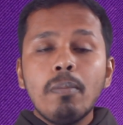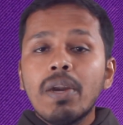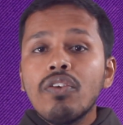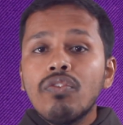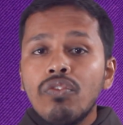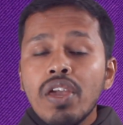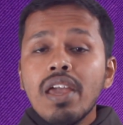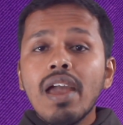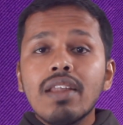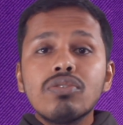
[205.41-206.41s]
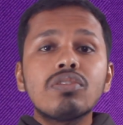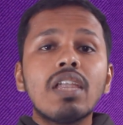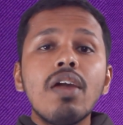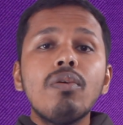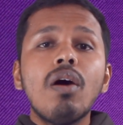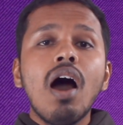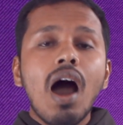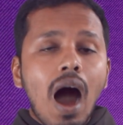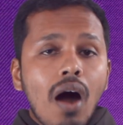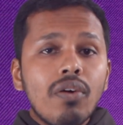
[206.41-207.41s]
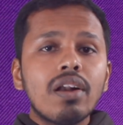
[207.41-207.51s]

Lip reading: But if we enslave our